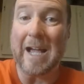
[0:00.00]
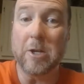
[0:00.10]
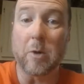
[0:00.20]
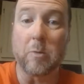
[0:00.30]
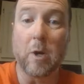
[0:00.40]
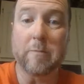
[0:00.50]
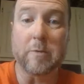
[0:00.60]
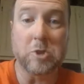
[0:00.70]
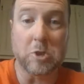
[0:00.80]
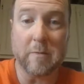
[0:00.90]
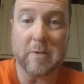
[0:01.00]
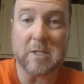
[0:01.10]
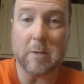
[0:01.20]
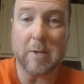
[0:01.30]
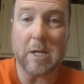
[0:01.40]
I don't know for sure if it's
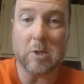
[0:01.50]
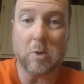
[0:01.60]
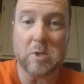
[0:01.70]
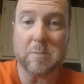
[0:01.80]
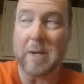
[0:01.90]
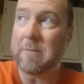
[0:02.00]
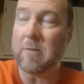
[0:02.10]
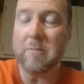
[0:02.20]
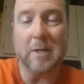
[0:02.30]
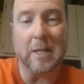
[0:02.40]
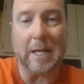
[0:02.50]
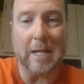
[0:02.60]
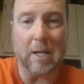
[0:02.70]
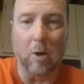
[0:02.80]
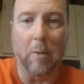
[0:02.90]
going to be on yours, but I have a feeling it
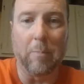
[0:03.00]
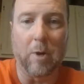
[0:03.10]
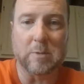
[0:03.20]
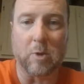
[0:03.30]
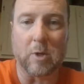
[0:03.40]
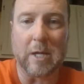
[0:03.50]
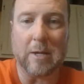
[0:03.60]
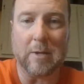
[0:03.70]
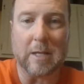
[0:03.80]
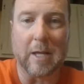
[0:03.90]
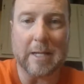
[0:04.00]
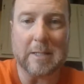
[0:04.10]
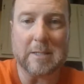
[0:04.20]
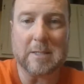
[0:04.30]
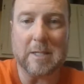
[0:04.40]
hit all Baltimore County
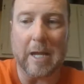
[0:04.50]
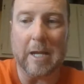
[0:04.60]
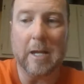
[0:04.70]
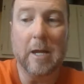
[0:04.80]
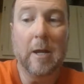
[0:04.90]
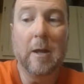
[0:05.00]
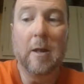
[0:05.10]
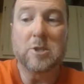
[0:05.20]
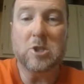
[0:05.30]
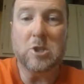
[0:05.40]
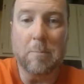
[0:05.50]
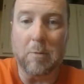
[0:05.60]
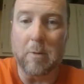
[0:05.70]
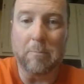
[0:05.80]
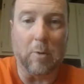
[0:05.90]
clients today.
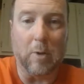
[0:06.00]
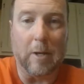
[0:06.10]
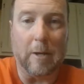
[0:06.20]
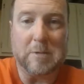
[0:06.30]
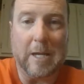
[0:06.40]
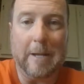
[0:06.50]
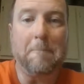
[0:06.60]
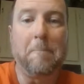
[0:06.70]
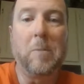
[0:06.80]
Super important update.